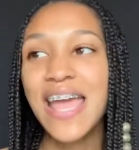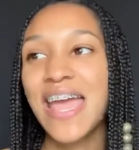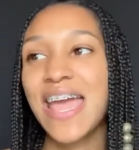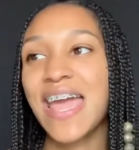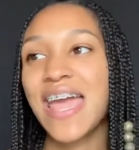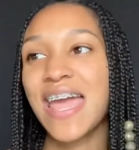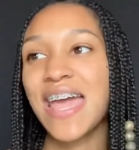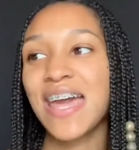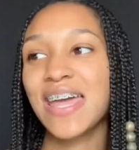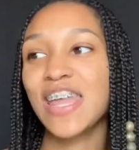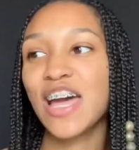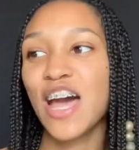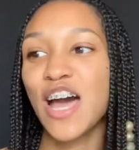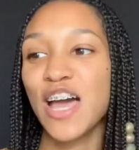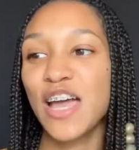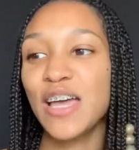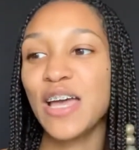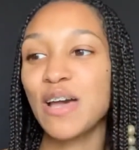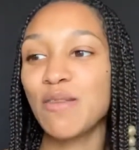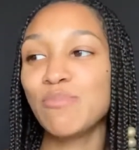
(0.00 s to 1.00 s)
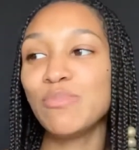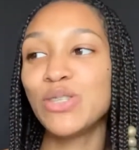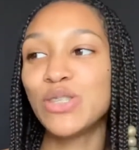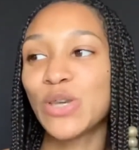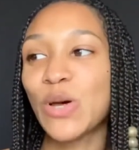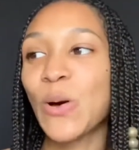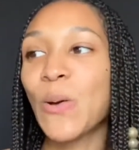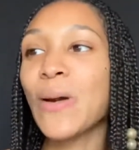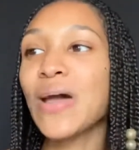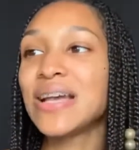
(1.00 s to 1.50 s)
And I am
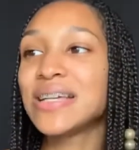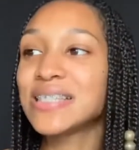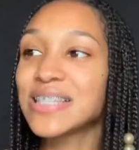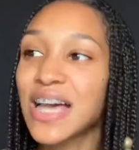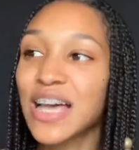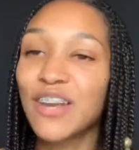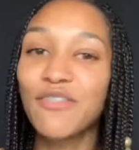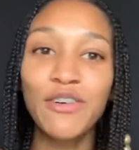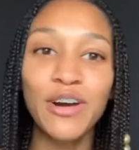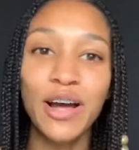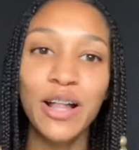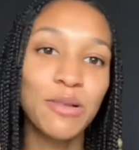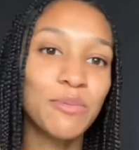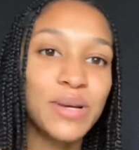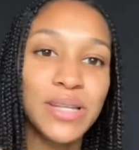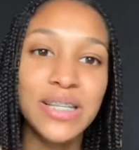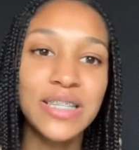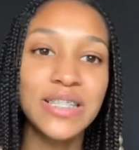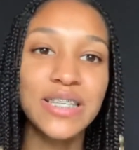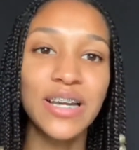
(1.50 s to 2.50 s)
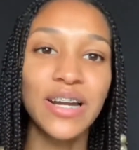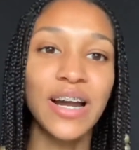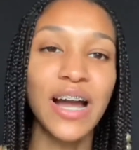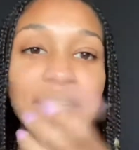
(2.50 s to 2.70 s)
so excited for Halloween this year.